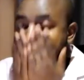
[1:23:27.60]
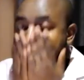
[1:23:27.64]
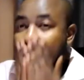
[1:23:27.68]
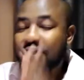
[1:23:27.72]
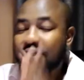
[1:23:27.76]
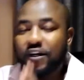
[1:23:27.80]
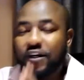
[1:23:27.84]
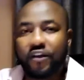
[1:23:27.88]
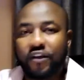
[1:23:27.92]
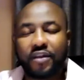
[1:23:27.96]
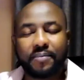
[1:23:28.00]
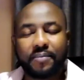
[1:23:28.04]

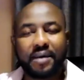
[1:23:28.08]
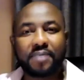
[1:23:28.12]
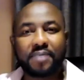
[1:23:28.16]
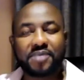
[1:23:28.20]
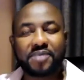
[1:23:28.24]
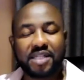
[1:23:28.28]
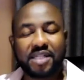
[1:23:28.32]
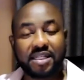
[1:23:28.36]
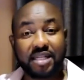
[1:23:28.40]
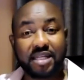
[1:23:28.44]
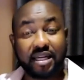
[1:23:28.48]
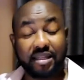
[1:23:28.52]
John the
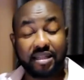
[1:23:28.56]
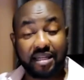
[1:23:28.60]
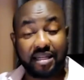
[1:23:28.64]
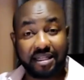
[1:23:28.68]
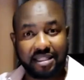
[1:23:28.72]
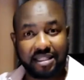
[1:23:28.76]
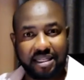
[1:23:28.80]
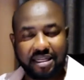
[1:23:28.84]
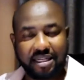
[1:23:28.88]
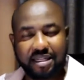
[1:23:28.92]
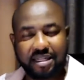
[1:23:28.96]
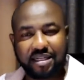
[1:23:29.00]
Baptist saying that
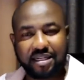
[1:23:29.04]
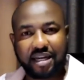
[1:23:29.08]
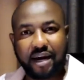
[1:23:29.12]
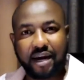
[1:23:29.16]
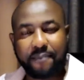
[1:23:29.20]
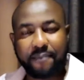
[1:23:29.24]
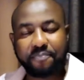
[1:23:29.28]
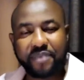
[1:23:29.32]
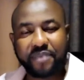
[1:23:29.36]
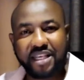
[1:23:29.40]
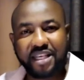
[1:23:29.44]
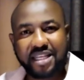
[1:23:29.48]
Jesus
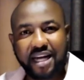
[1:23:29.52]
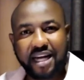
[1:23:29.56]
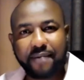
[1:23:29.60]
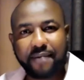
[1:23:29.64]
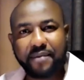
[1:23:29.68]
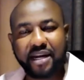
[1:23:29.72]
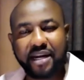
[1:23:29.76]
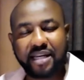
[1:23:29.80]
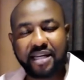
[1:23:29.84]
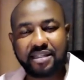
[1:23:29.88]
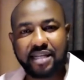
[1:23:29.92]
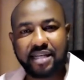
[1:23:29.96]
is
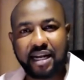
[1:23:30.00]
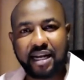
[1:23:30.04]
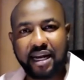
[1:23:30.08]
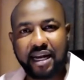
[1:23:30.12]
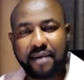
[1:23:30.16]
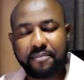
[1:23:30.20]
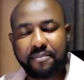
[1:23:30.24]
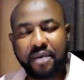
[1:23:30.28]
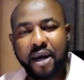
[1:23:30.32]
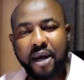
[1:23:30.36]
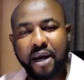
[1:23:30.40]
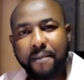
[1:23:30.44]
coming as a
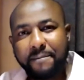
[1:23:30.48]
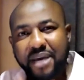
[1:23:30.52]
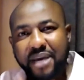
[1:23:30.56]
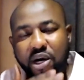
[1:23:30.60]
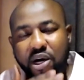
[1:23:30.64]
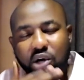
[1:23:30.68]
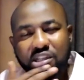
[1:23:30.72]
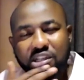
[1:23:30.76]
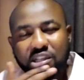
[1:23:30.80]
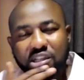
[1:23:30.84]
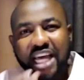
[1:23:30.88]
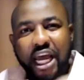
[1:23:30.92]
lamb?
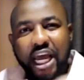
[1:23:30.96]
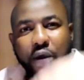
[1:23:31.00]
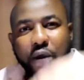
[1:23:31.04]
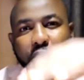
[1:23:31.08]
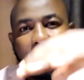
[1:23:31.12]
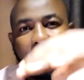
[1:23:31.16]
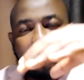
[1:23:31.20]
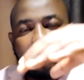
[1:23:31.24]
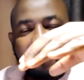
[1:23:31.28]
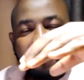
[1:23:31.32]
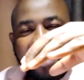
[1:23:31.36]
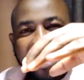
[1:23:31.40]
Because he
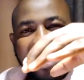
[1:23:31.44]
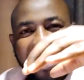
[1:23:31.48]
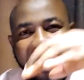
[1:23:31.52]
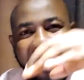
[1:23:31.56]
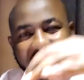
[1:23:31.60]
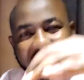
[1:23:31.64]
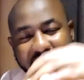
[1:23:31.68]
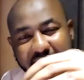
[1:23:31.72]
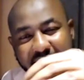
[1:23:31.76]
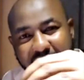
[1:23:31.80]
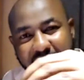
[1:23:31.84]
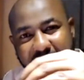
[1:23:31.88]
will be
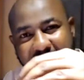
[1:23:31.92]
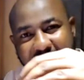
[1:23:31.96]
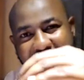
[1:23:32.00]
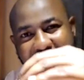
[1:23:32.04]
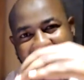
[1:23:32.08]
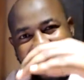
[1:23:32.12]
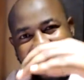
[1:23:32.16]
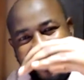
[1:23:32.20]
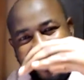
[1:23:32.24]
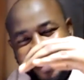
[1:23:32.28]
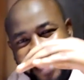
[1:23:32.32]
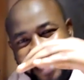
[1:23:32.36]
killed
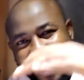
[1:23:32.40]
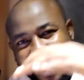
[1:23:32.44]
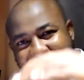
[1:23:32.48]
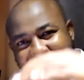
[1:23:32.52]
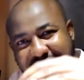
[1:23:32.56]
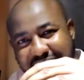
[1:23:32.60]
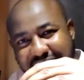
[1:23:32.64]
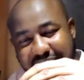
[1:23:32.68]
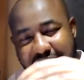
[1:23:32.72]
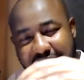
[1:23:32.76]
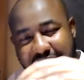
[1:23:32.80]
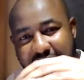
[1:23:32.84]
as that
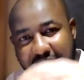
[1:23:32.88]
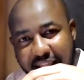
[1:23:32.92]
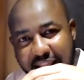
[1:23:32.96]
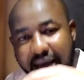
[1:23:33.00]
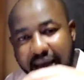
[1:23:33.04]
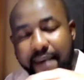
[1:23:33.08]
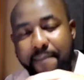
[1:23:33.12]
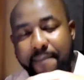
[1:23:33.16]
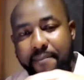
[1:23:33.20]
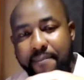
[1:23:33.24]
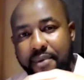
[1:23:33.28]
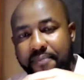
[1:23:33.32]

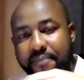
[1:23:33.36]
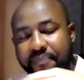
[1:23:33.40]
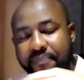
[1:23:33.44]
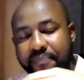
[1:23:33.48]
lamb.